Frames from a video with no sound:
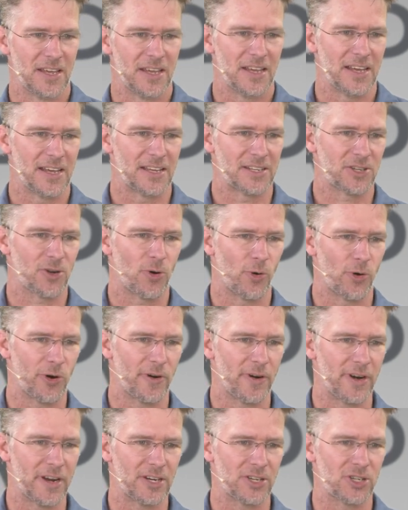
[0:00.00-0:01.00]
it's 1/4
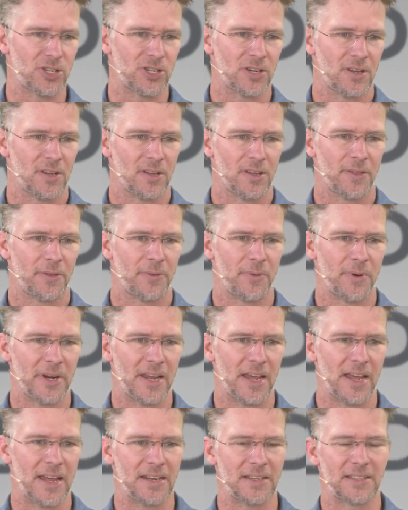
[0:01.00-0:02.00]
inch,
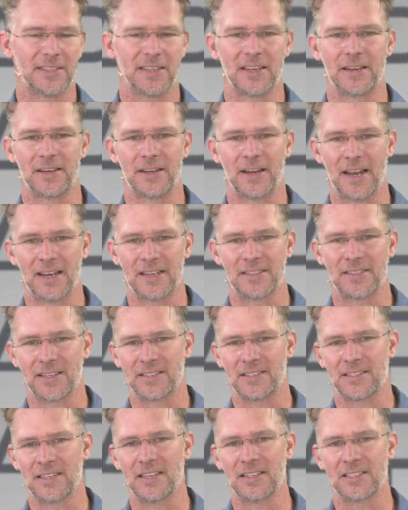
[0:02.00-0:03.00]
3/8 and
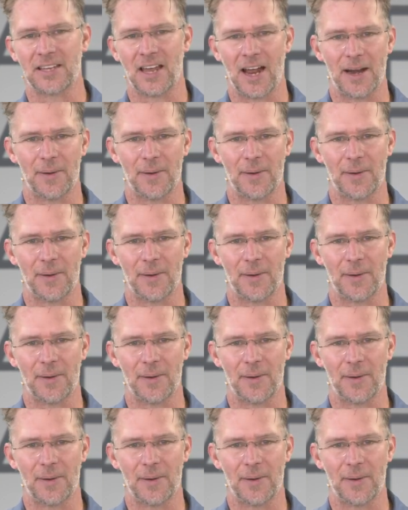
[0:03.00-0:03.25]
9/16 high